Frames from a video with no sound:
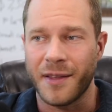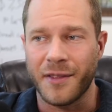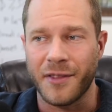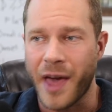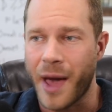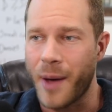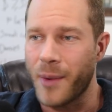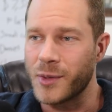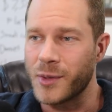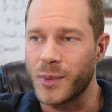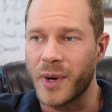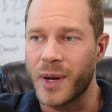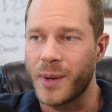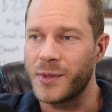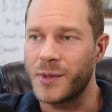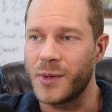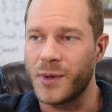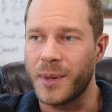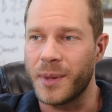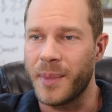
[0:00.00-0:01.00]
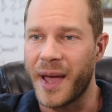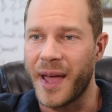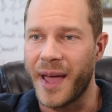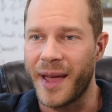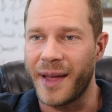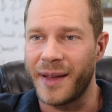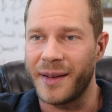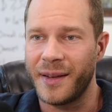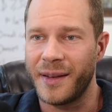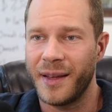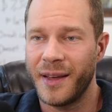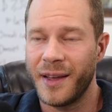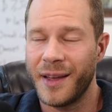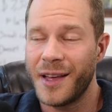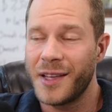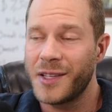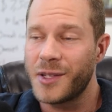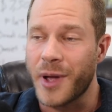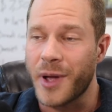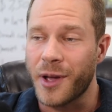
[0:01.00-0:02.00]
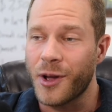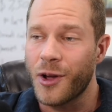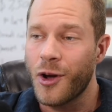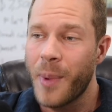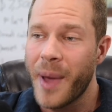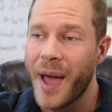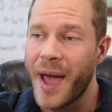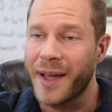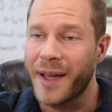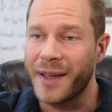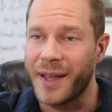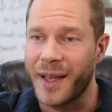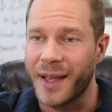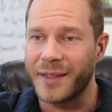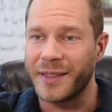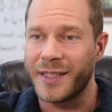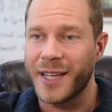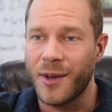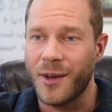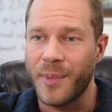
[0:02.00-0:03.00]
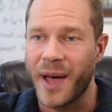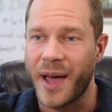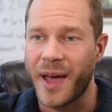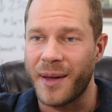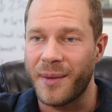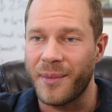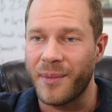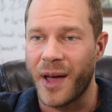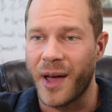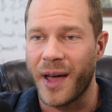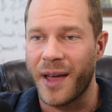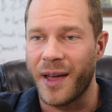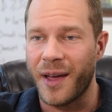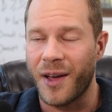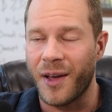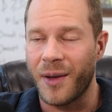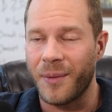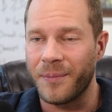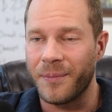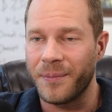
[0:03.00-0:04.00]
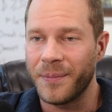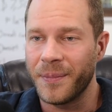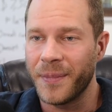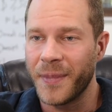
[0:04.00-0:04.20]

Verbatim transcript: That was what I was doing in my head. So I could go back and tell my my um